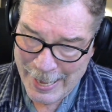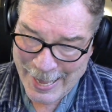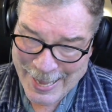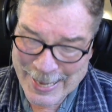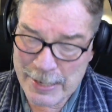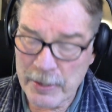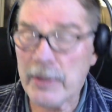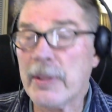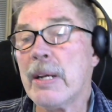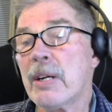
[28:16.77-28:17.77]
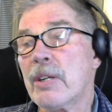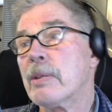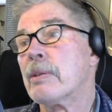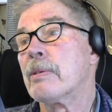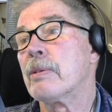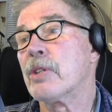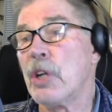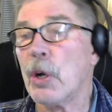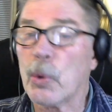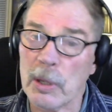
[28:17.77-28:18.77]
And they are
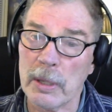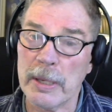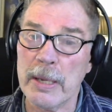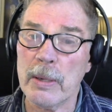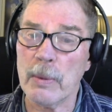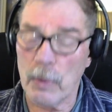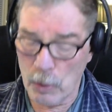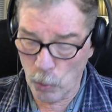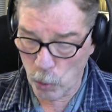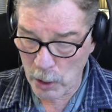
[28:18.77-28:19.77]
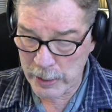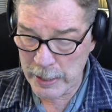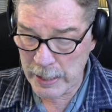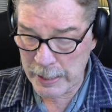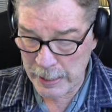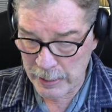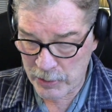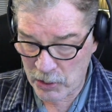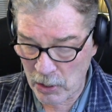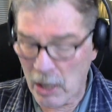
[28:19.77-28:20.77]
totally working
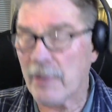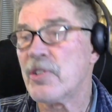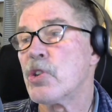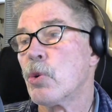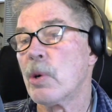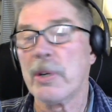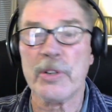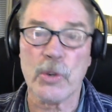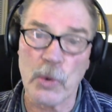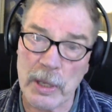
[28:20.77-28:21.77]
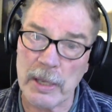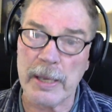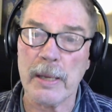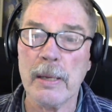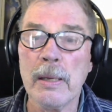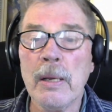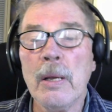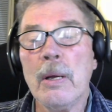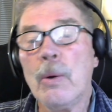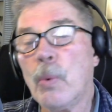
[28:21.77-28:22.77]
against offshore drilling.
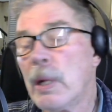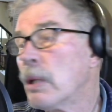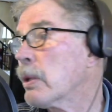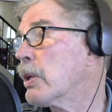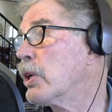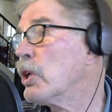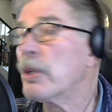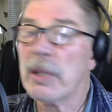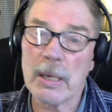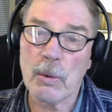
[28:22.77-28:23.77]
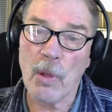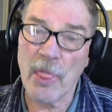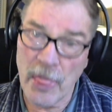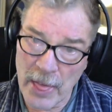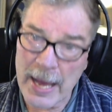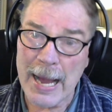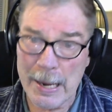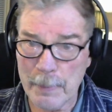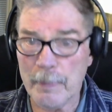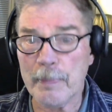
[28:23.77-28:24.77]
Well, good luck with that,
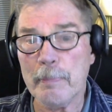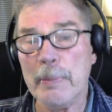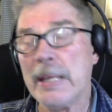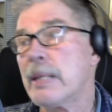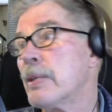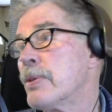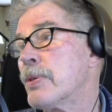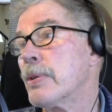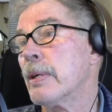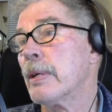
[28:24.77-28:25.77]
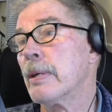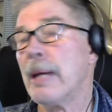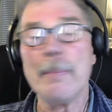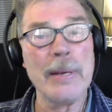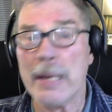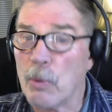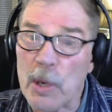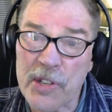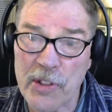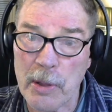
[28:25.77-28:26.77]
because, I
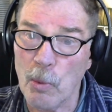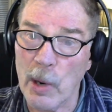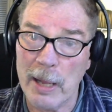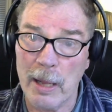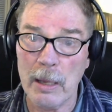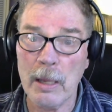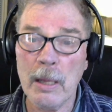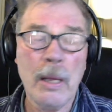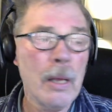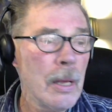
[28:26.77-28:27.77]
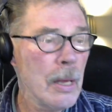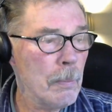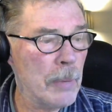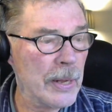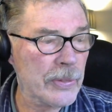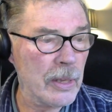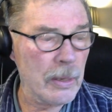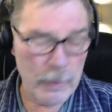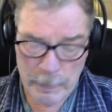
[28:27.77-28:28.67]
wish them well, but the